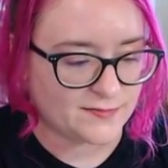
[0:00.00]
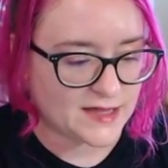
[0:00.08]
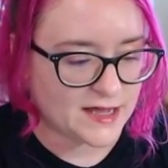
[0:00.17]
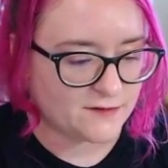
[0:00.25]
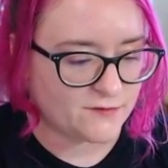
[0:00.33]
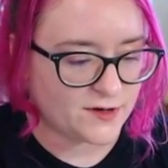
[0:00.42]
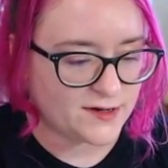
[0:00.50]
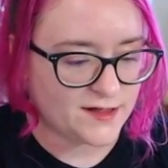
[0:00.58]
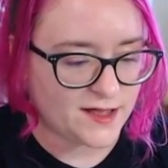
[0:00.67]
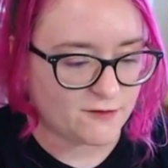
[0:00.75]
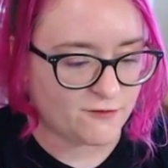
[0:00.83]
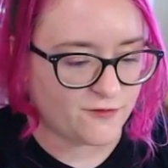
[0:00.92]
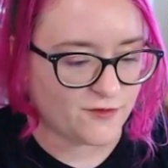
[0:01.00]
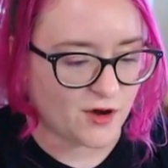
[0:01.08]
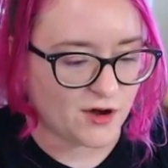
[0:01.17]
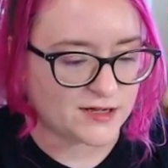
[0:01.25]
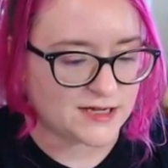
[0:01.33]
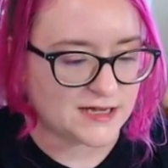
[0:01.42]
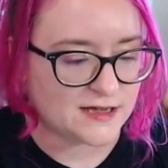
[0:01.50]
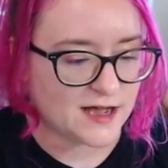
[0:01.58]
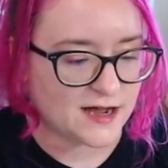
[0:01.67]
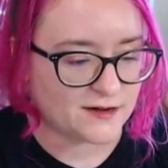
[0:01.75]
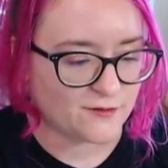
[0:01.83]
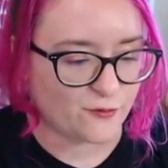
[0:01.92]
In a very like foggy
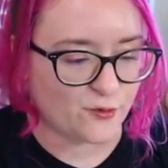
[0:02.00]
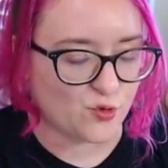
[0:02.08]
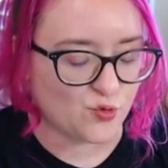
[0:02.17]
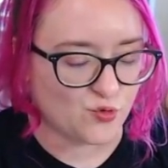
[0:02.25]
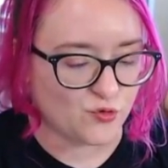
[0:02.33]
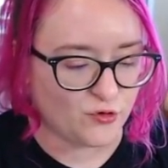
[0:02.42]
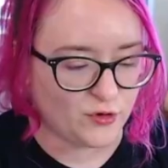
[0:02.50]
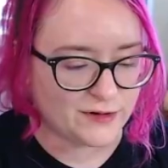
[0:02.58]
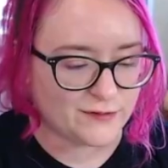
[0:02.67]
kind of cool